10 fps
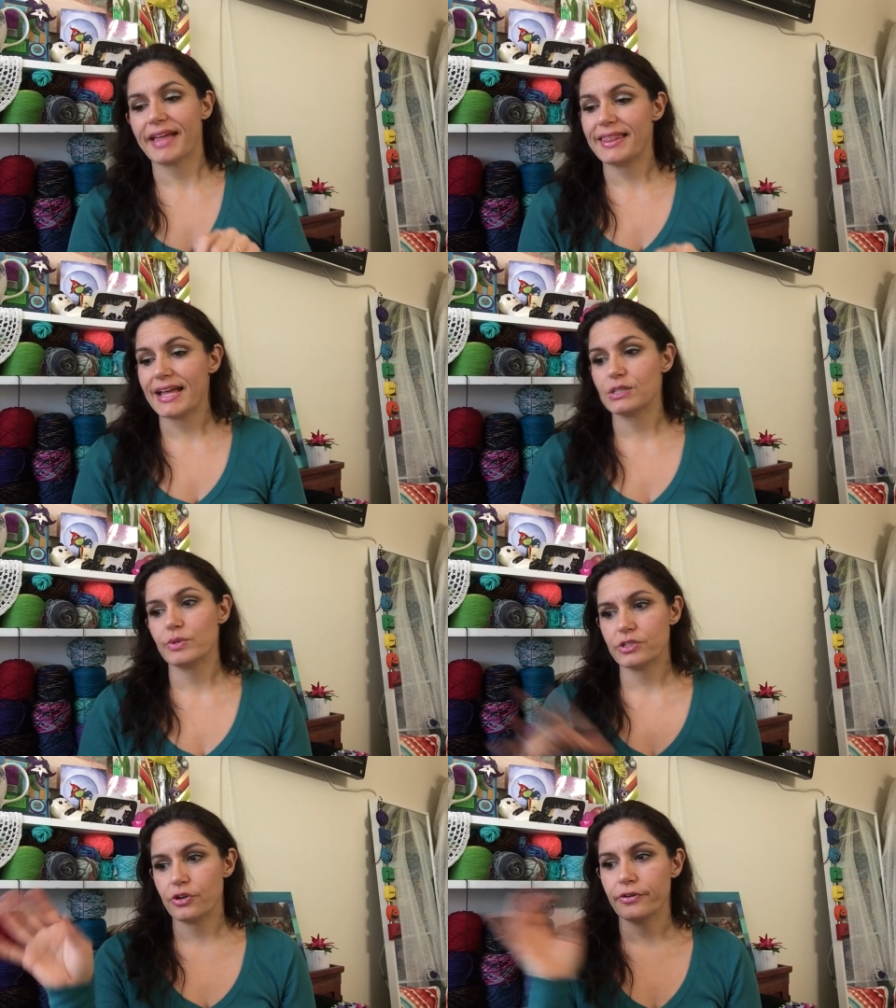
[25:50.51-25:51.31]
and that's
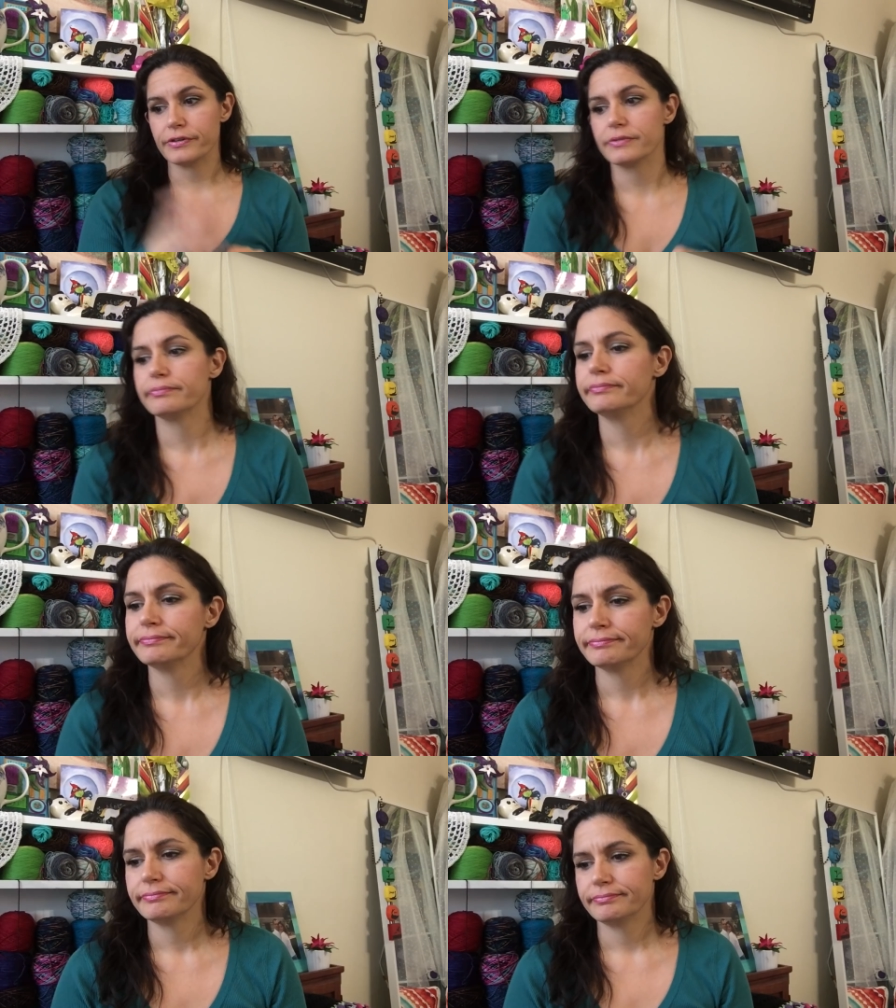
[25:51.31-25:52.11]
what turned
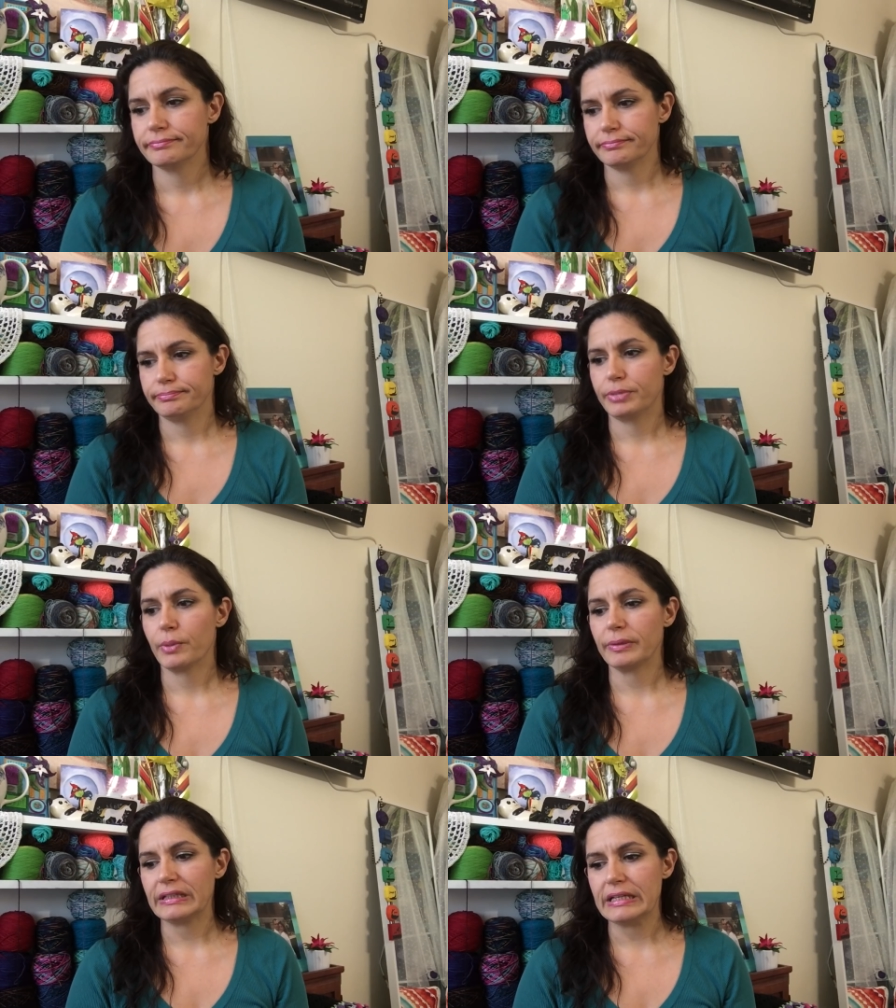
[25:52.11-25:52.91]

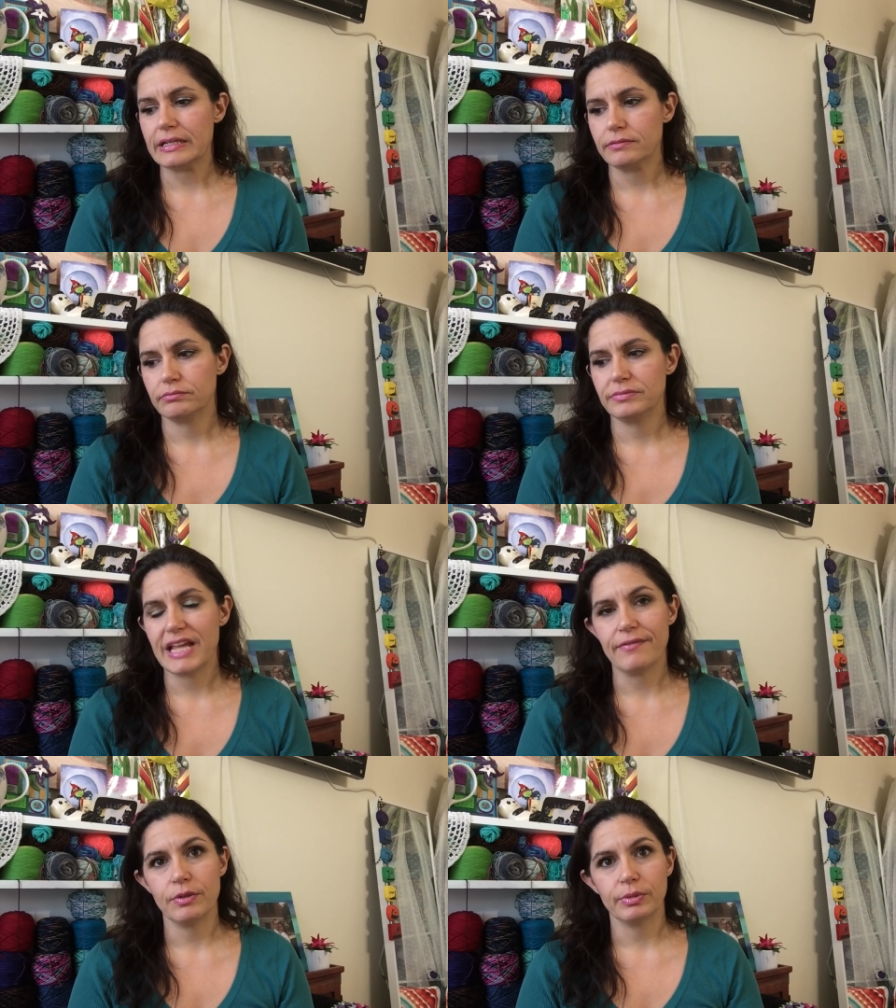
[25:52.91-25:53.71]
purpley
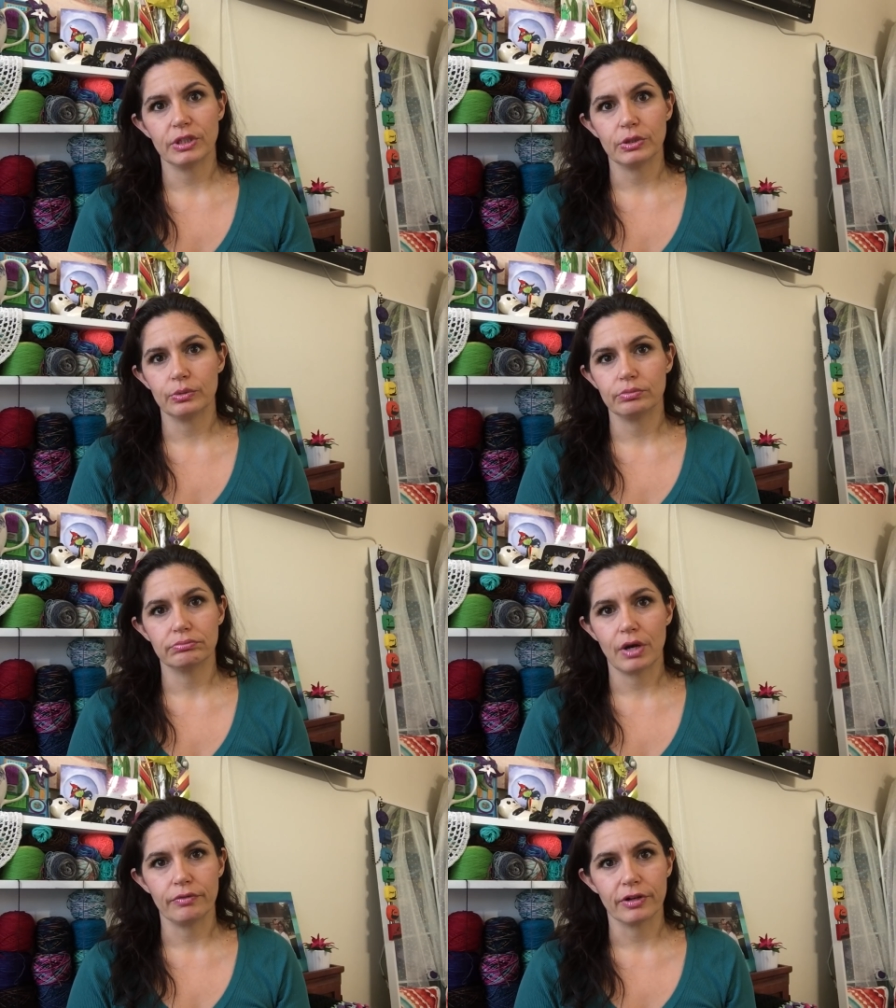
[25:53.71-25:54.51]
navy blue
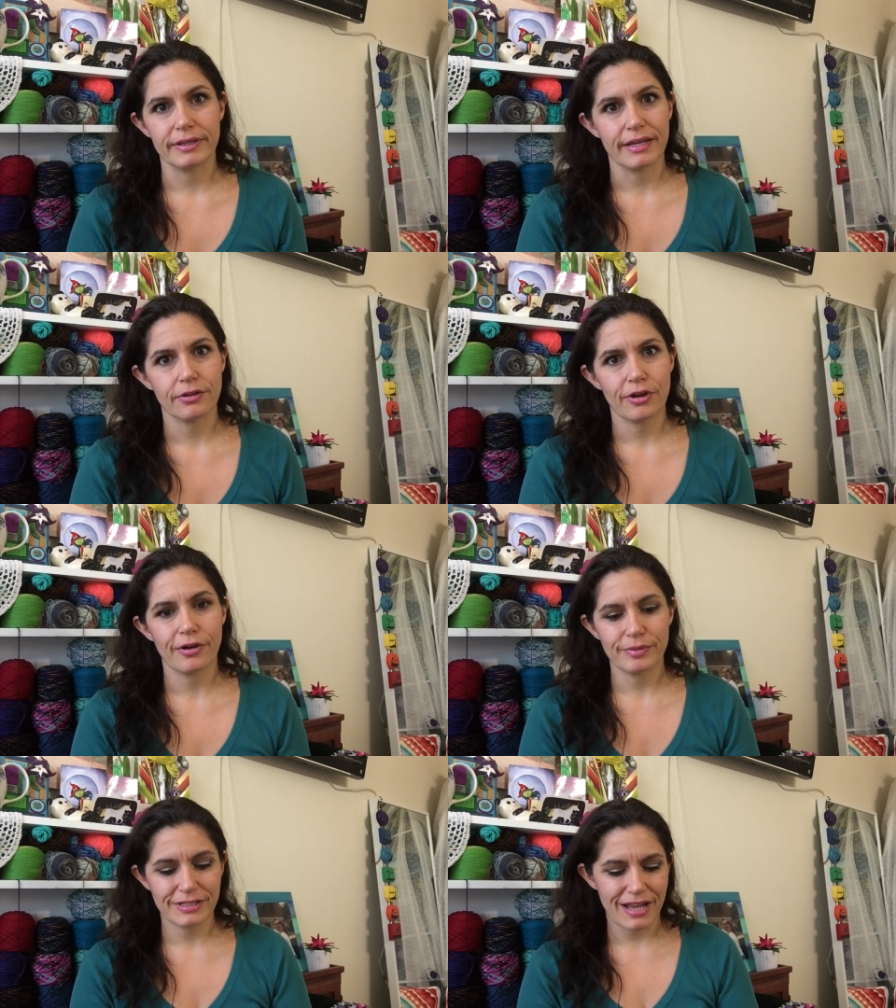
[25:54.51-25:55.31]
over on the other
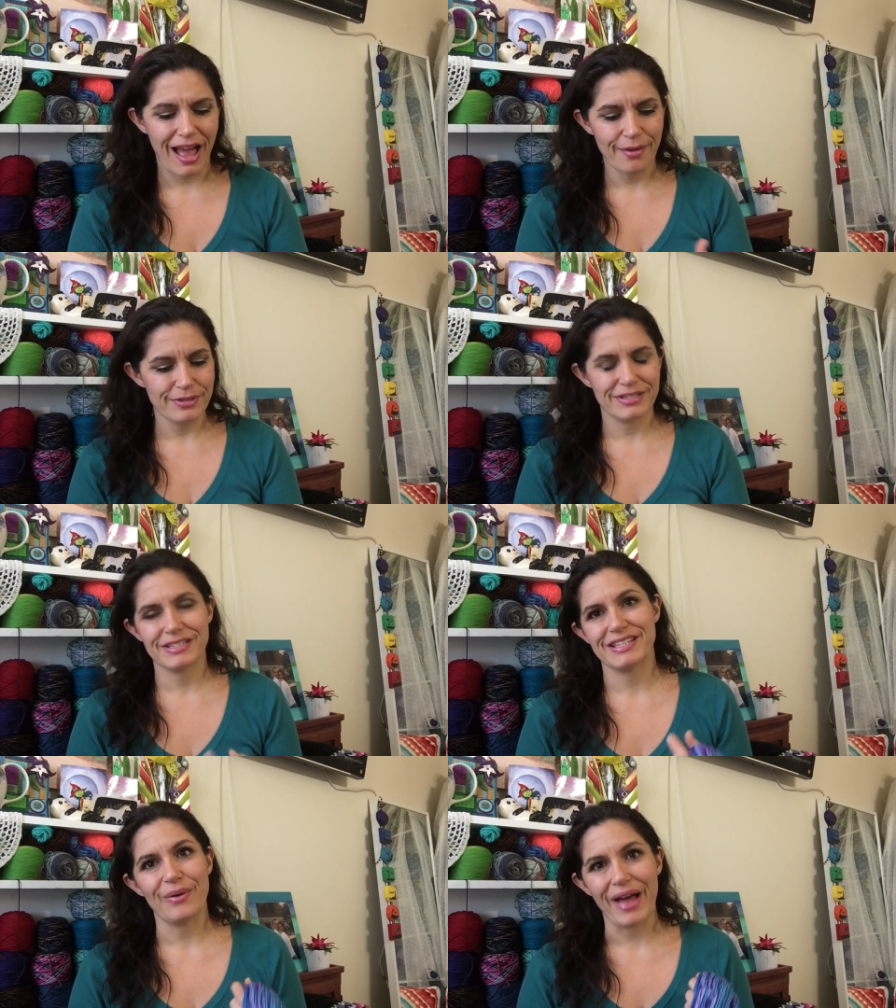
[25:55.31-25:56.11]
yarn, which I was
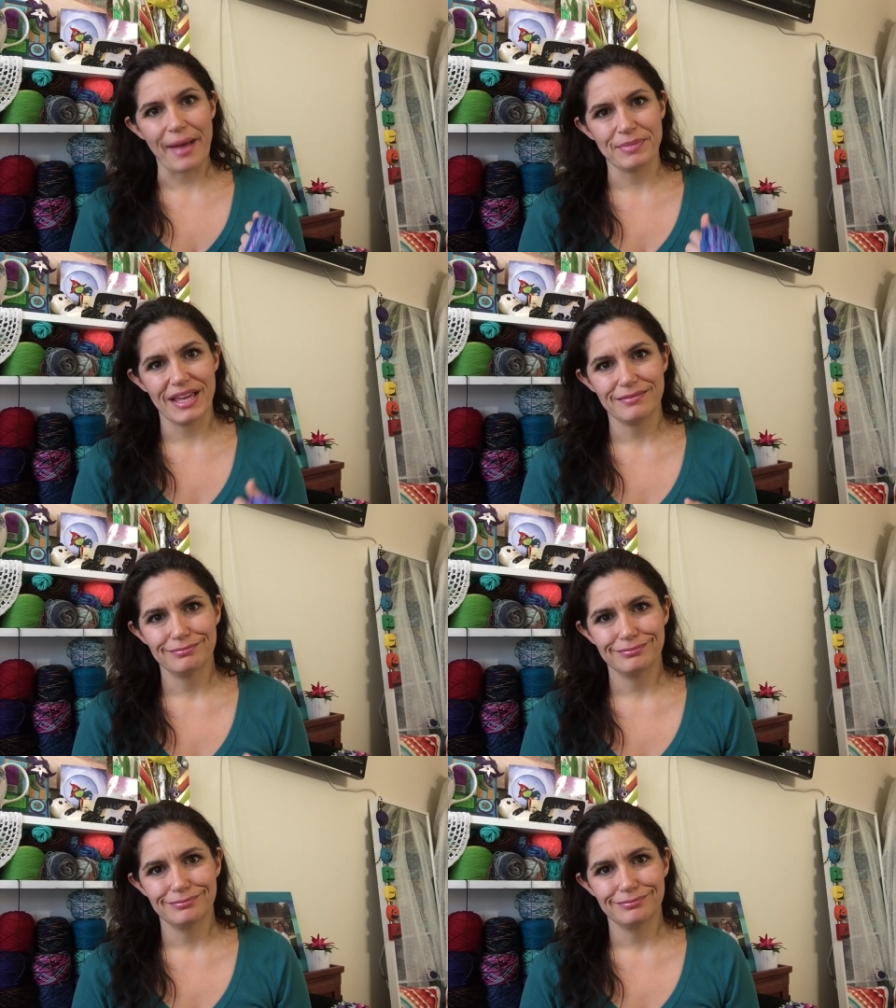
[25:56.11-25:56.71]
just so happy.